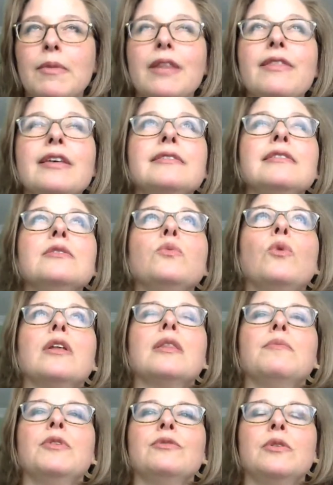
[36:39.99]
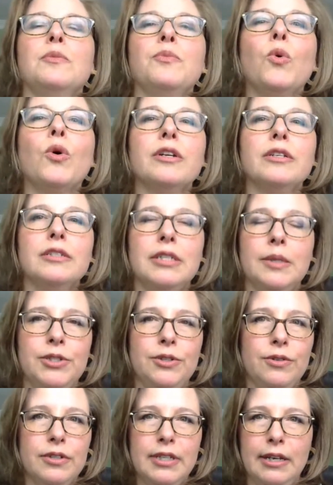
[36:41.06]
This is one of the most important tips
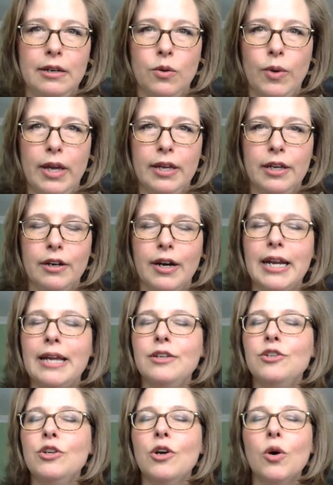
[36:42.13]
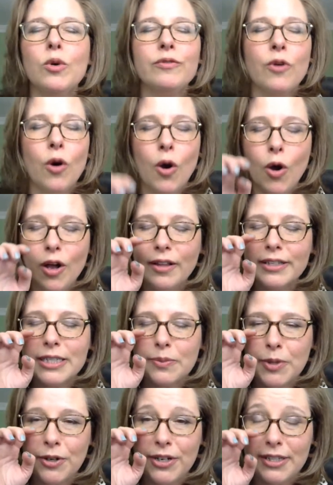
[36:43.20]
you could take away here. And I know we've all
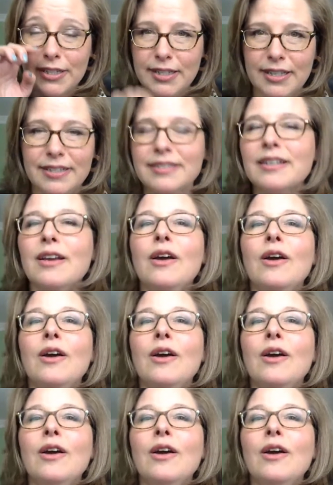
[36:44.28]
experienced this